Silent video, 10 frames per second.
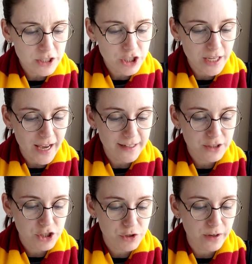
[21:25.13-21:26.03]
she
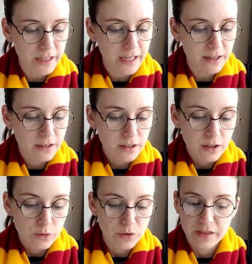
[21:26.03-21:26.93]
asked shrilly.
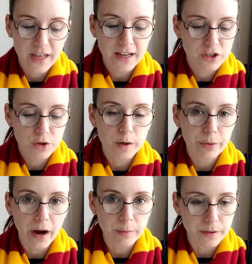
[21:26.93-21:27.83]
"Well, that's your
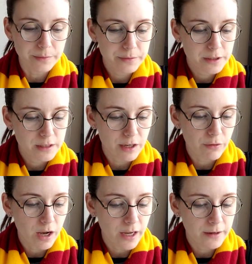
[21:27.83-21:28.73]
problem," said
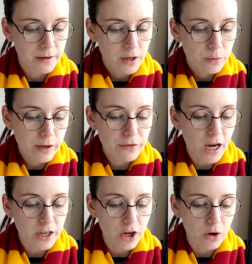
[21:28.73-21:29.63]
Ron. "We've
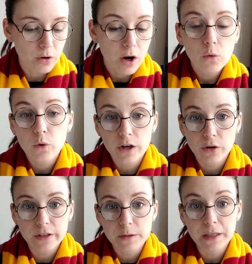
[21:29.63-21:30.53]
got to go. We're
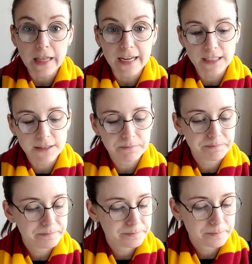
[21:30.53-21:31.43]
going to be late."
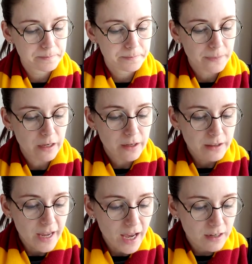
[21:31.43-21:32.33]

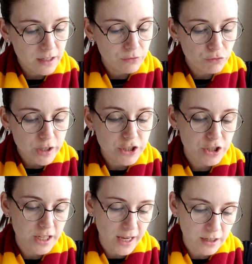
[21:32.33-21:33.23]
They hadn't even reached
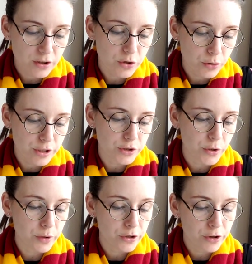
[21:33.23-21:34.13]
the end of the corridor
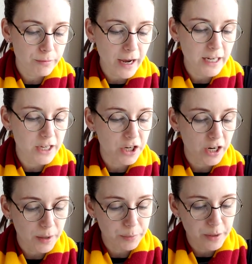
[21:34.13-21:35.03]
when Hermione
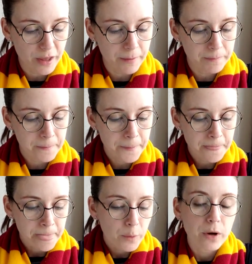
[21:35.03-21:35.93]
caught up with them.
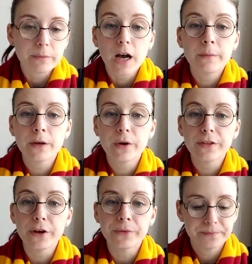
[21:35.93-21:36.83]
"Well, I'm coming
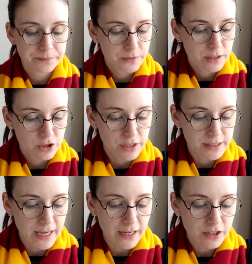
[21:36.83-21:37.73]
with you," she
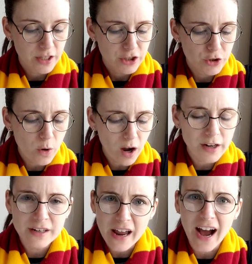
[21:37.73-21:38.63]
said. "You
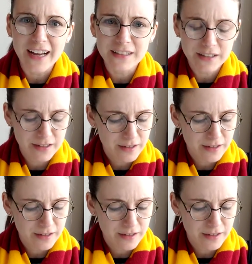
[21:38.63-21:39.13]
are not.